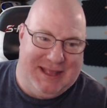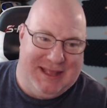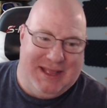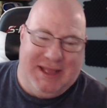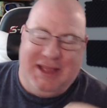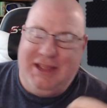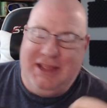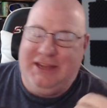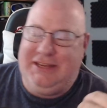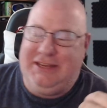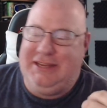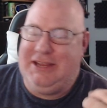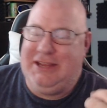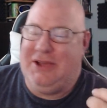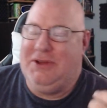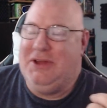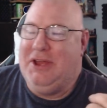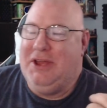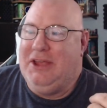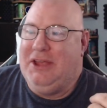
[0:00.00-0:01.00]
So
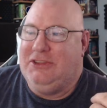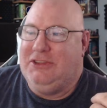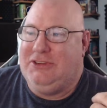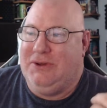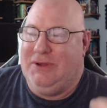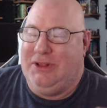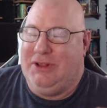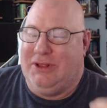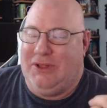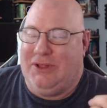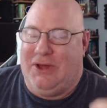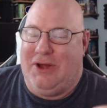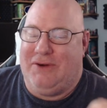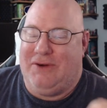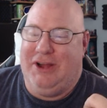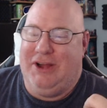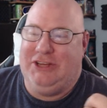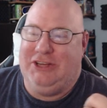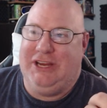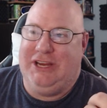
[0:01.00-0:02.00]
in the long
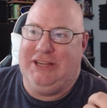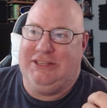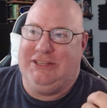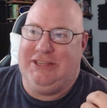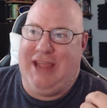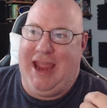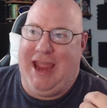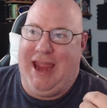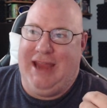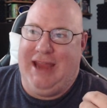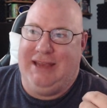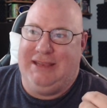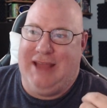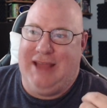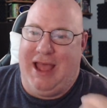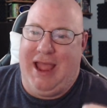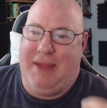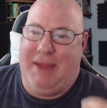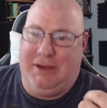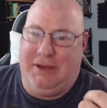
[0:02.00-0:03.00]
run, she's a
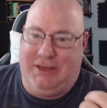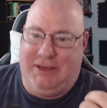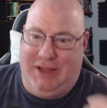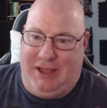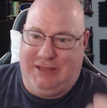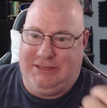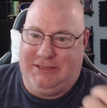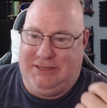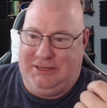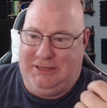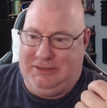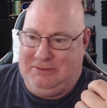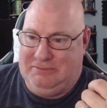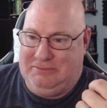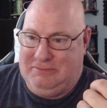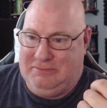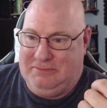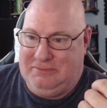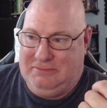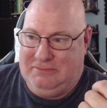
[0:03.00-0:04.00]
dime a dozen
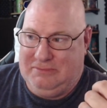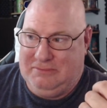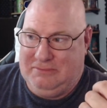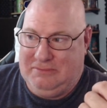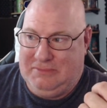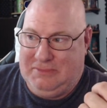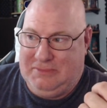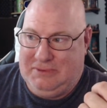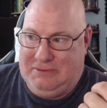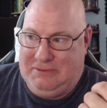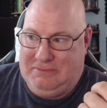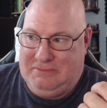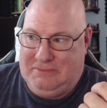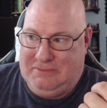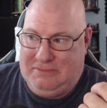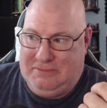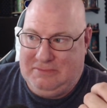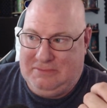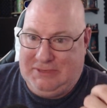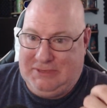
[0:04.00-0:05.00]

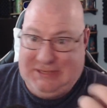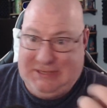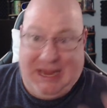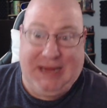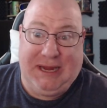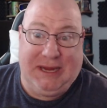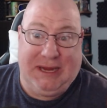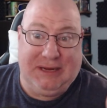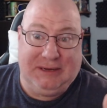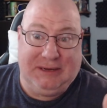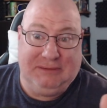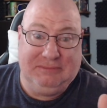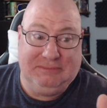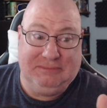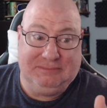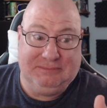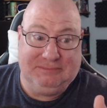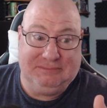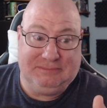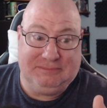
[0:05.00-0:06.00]
psychic.
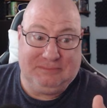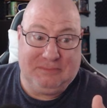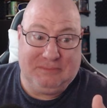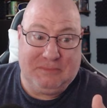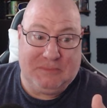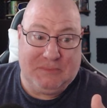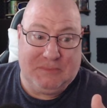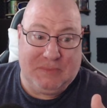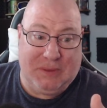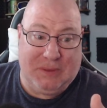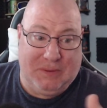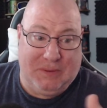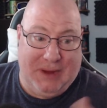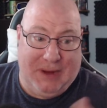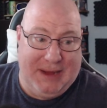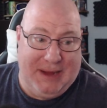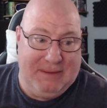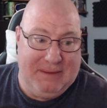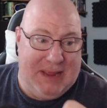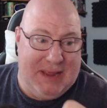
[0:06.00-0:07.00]

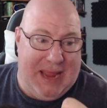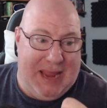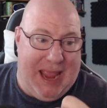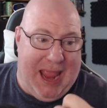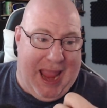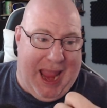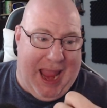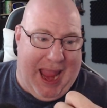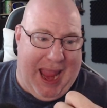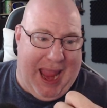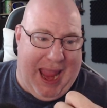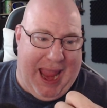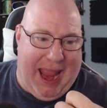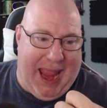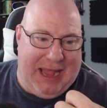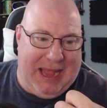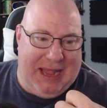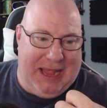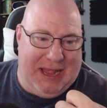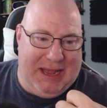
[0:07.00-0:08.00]
Okay.
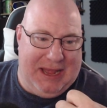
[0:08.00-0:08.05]
And